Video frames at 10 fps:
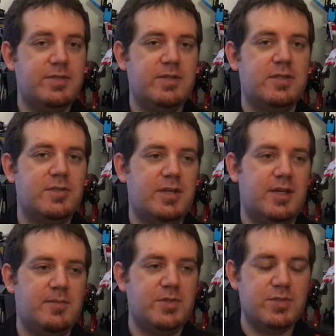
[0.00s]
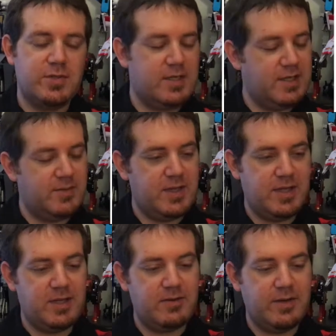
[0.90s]
6-shot. I'm just trying to get my
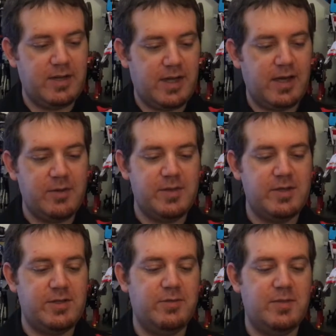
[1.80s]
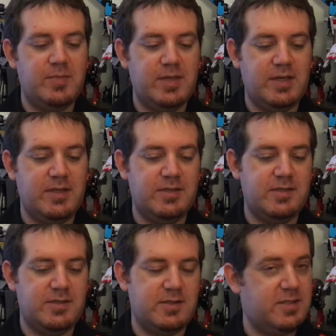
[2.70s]
head around how I'm going to do it
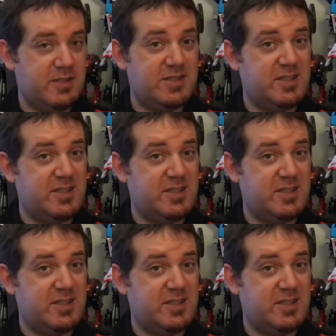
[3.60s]
because 6